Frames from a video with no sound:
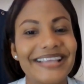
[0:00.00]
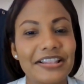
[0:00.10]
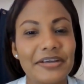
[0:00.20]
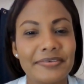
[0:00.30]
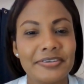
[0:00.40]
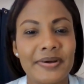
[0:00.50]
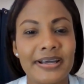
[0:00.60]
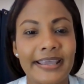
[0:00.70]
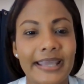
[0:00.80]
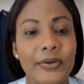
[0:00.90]
Hello
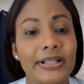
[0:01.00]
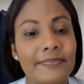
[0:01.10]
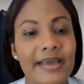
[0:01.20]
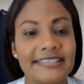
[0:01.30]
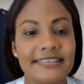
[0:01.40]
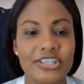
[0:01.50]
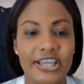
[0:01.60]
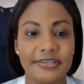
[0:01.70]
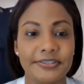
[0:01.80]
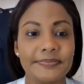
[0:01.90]
everyone and welcome back to the
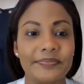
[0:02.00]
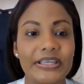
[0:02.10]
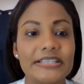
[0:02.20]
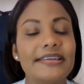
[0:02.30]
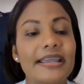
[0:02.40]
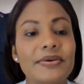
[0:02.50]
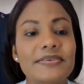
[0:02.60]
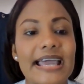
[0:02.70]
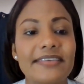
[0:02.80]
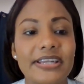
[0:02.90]
channel. Today we're
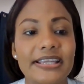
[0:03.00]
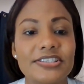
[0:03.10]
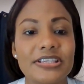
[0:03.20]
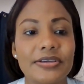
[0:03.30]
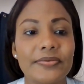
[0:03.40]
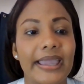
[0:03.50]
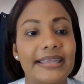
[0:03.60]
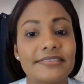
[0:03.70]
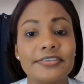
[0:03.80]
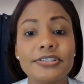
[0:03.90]
diving into a
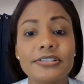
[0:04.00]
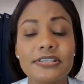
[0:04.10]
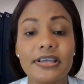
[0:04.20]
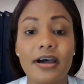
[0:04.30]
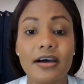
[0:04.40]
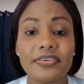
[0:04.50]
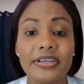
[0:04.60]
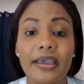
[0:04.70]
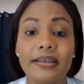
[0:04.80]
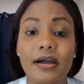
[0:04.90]
difficult and often
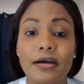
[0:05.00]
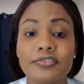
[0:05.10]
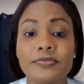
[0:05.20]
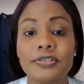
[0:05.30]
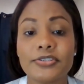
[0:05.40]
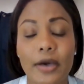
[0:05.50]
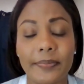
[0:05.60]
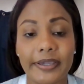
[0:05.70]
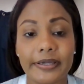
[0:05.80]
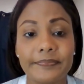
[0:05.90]
uncomfortable
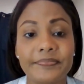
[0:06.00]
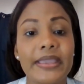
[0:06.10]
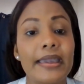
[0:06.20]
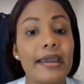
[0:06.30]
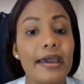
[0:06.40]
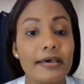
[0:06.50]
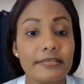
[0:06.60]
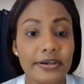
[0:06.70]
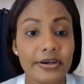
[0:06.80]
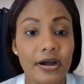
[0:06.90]
topic,
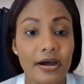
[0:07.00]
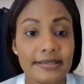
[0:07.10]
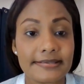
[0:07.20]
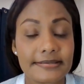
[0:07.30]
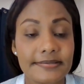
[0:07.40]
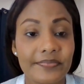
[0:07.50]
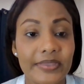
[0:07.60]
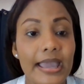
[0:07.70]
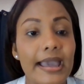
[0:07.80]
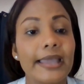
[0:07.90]
healthcare costs,
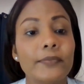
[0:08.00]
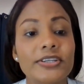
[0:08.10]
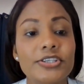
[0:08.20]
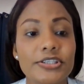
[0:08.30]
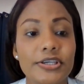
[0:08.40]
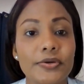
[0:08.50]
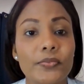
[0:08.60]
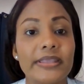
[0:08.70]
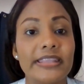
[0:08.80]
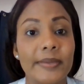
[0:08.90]
and what to do
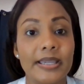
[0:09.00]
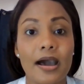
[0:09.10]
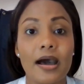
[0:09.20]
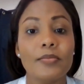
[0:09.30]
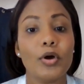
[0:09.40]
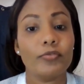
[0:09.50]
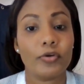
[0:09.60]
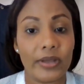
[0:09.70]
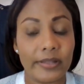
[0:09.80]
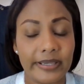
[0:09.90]
when they become
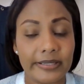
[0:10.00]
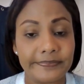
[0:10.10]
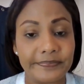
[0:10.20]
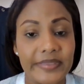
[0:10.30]
overwhelming.